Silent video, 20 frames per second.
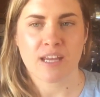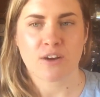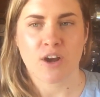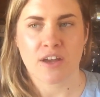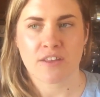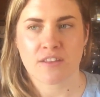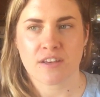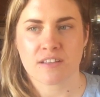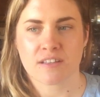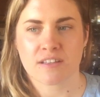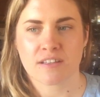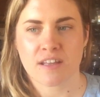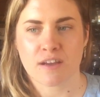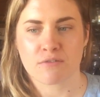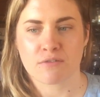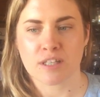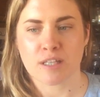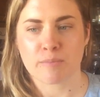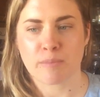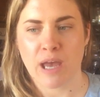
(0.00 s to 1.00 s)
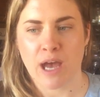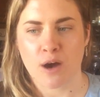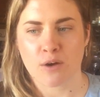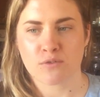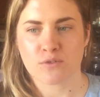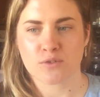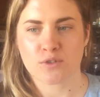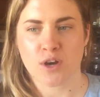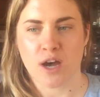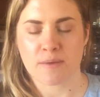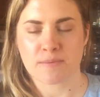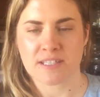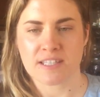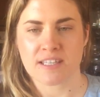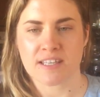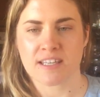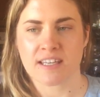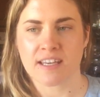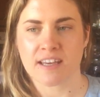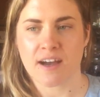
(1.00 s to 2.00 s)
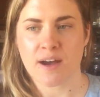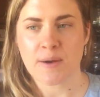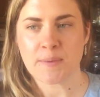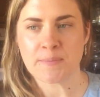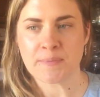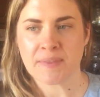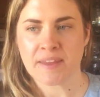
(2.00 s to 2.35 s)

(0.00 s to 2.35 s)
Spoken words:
and I think that they're really powerful times of the year.